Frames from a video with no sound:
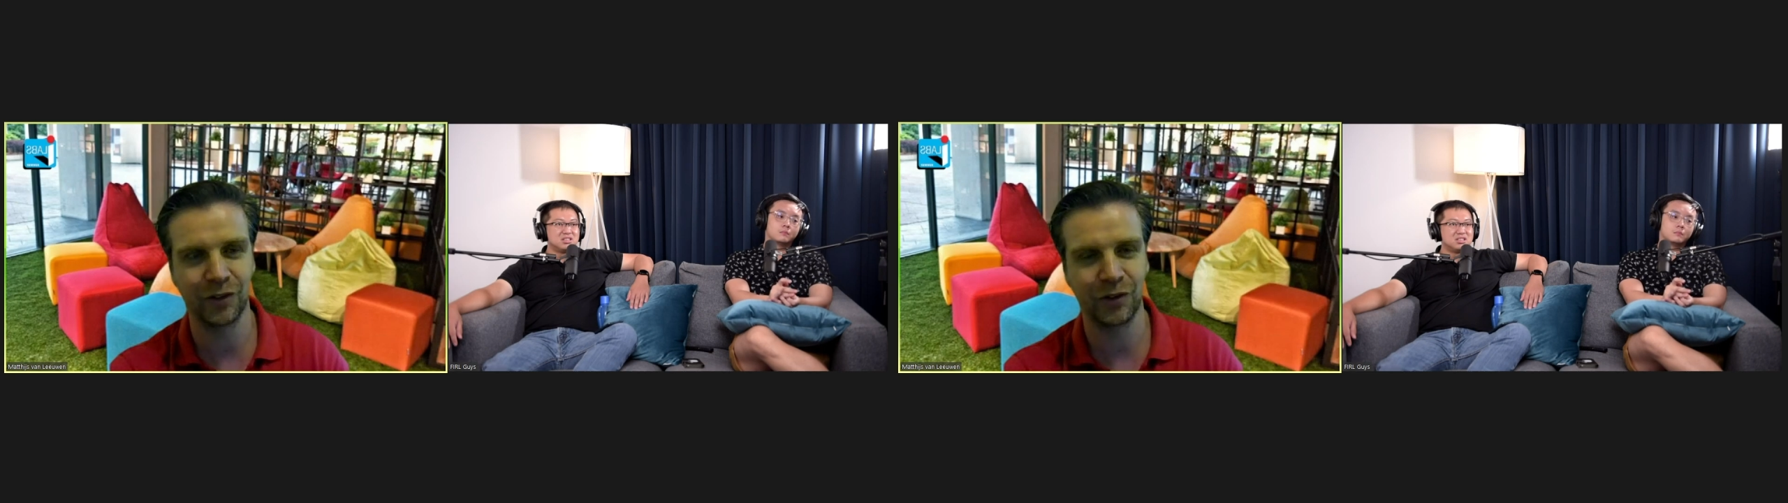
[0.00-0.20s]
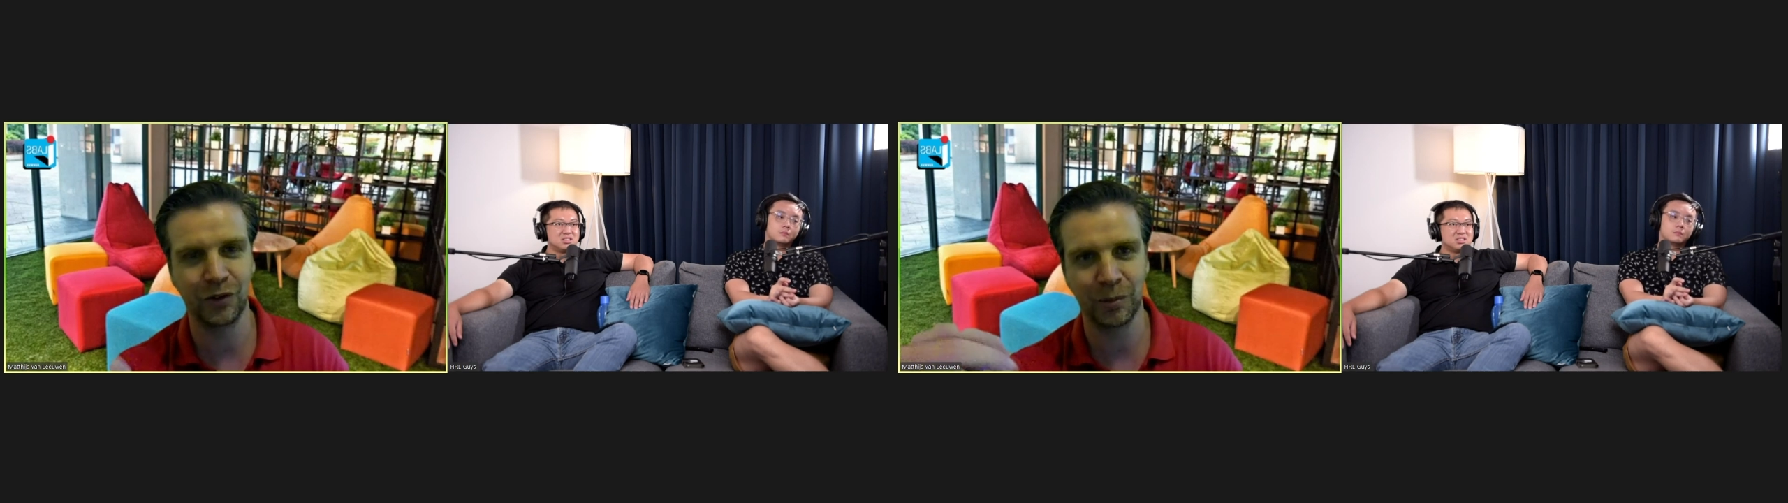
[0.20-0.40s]

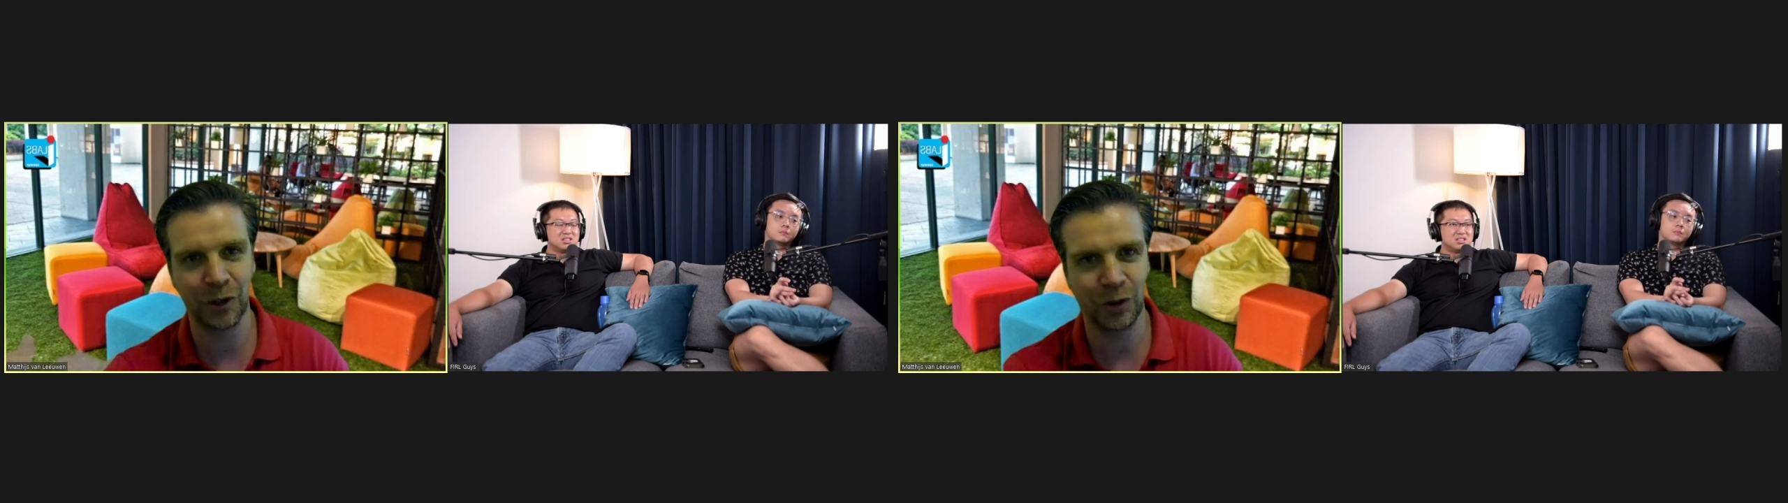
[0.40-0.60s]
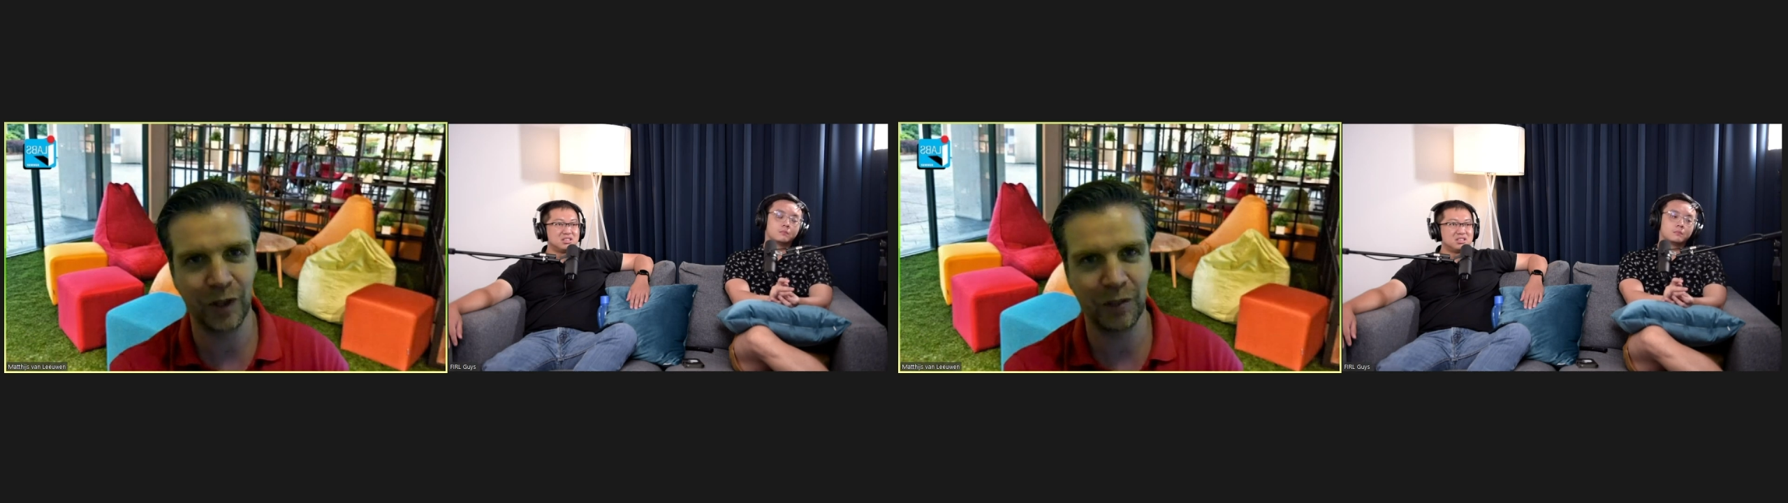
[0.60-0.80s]
and do some
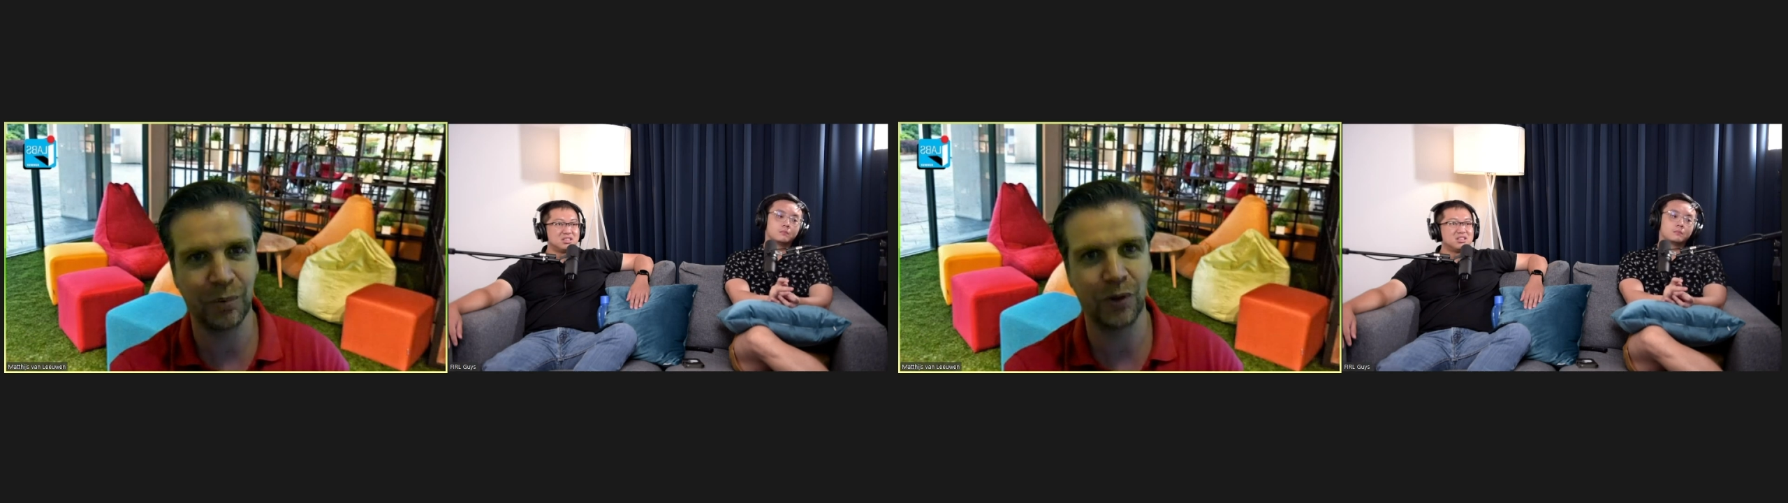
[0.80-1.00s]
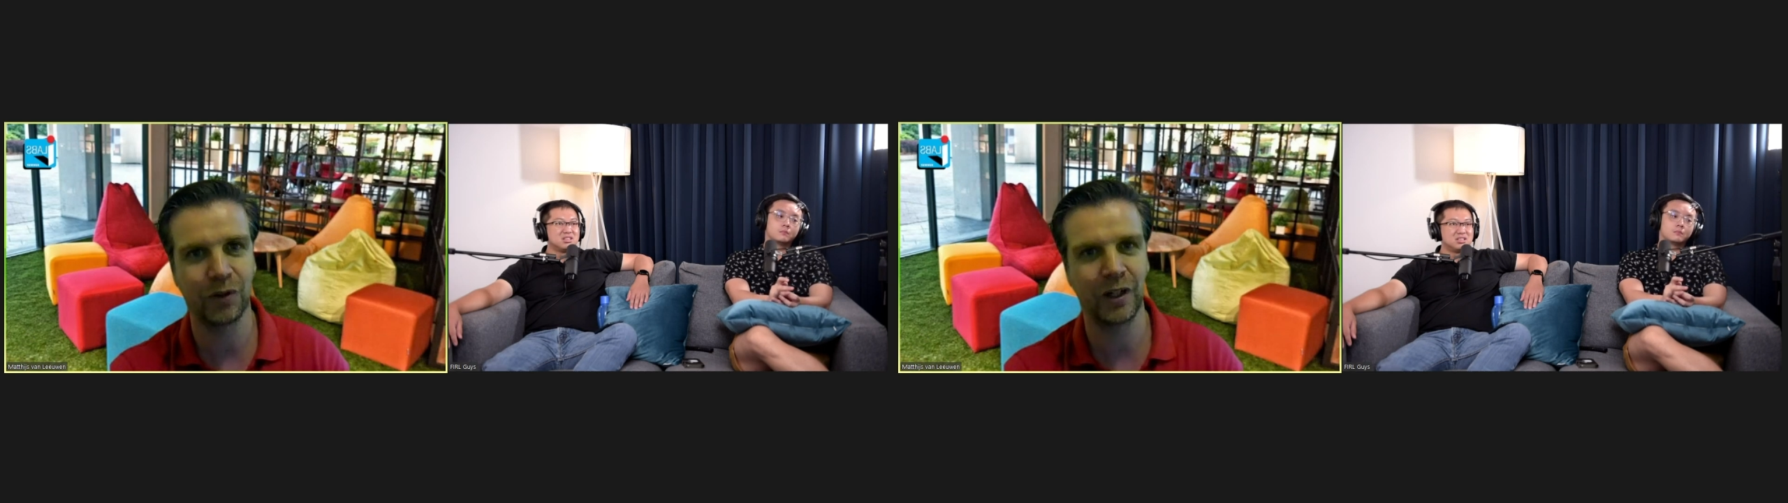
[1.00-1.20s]
coding
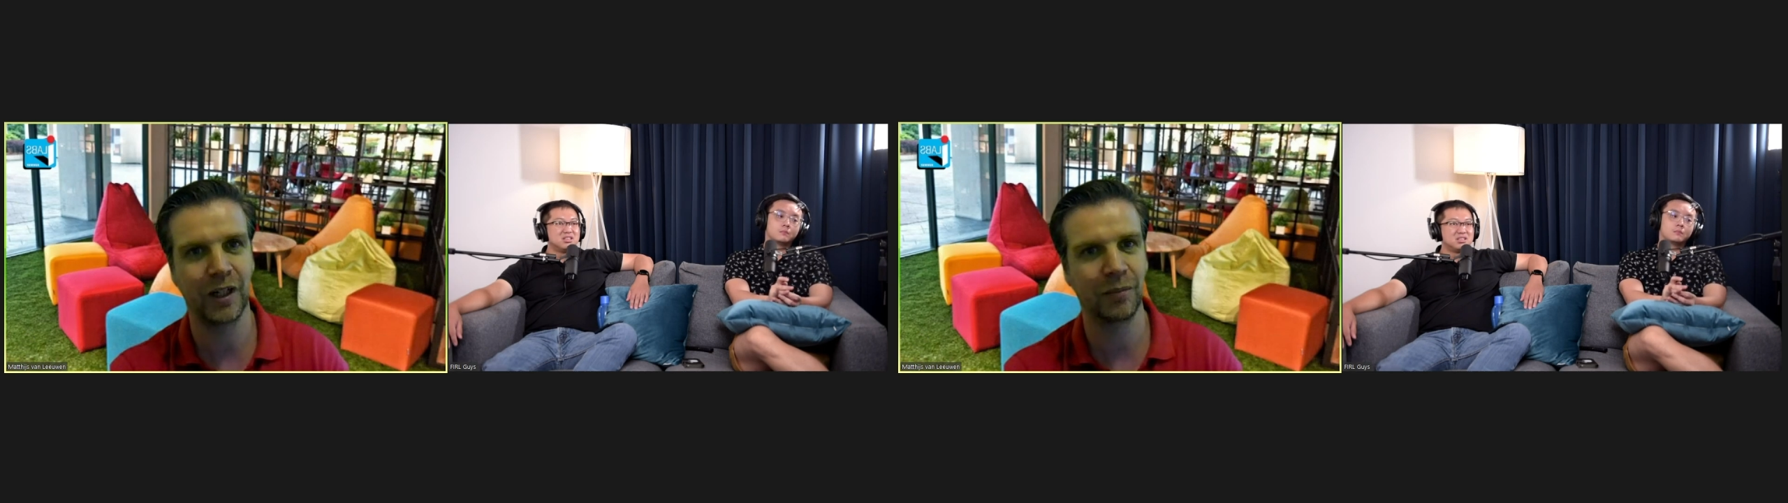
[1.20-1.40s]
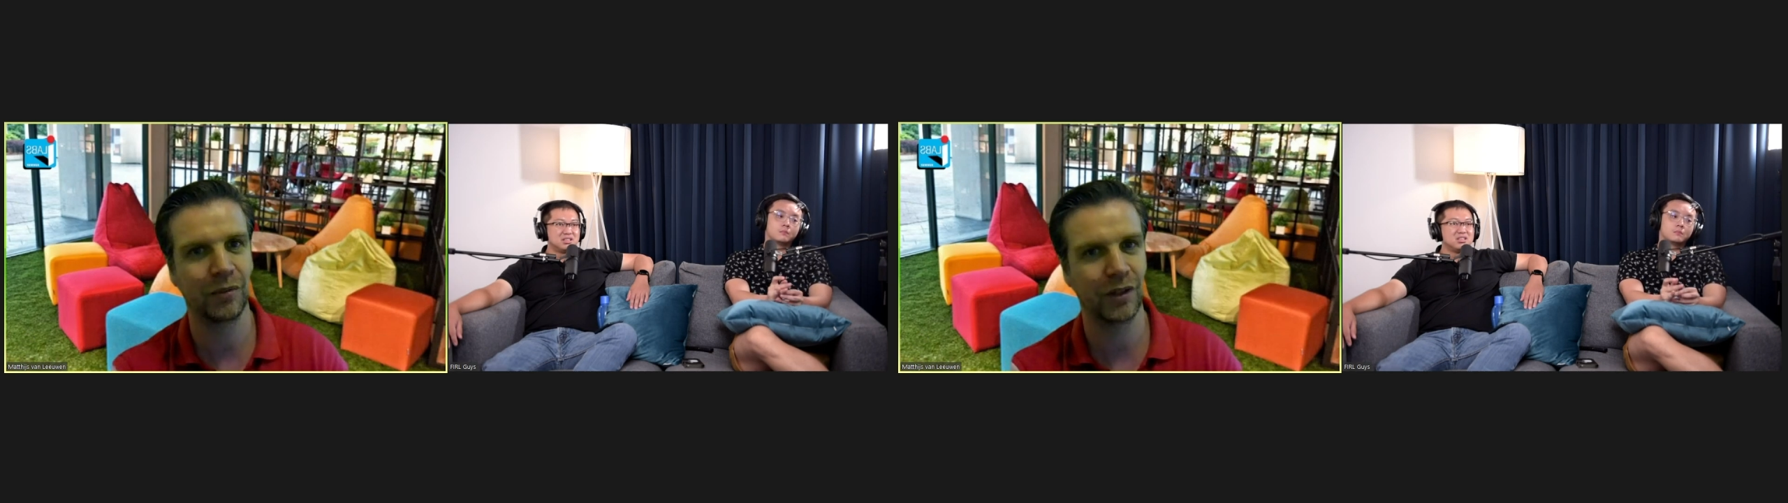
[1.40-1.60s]

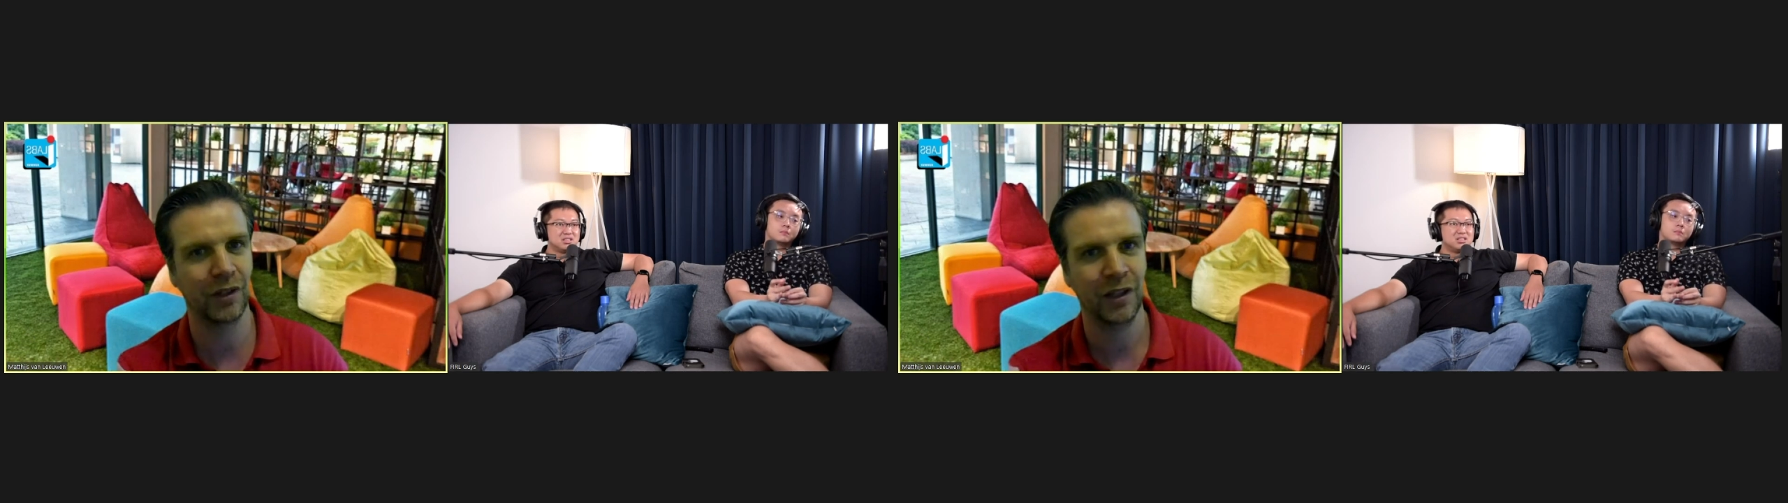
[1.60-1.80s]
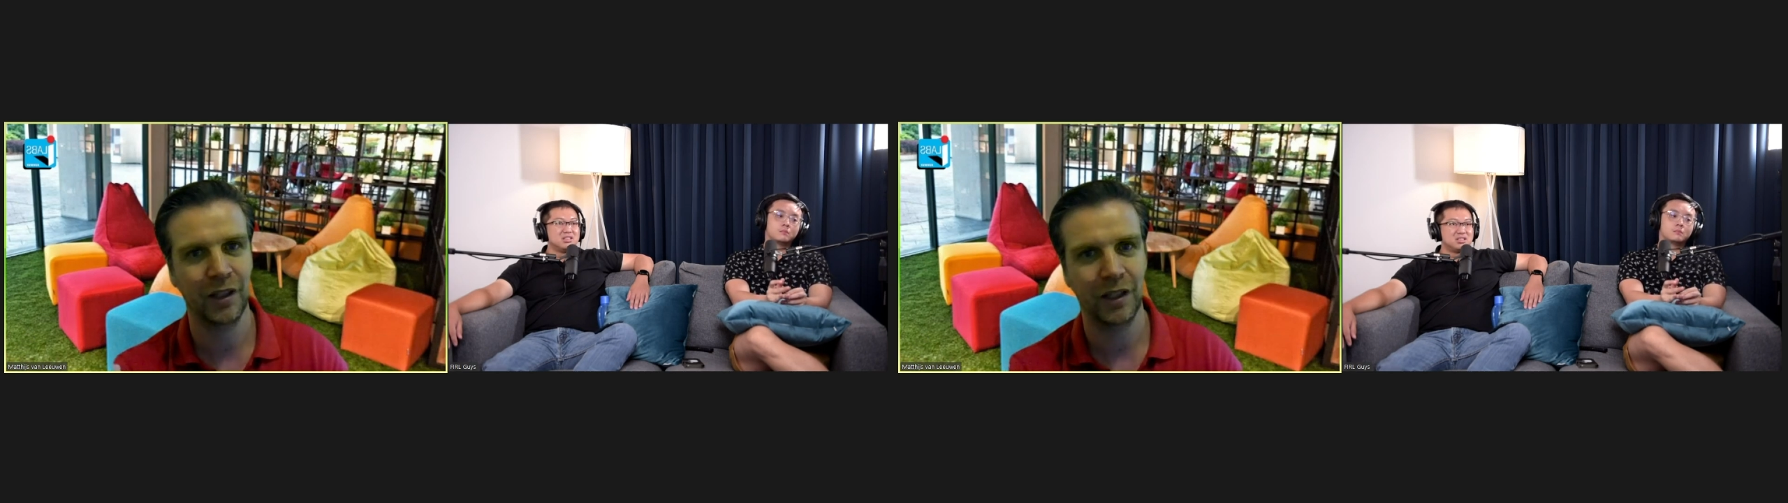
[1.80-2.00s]
programs, and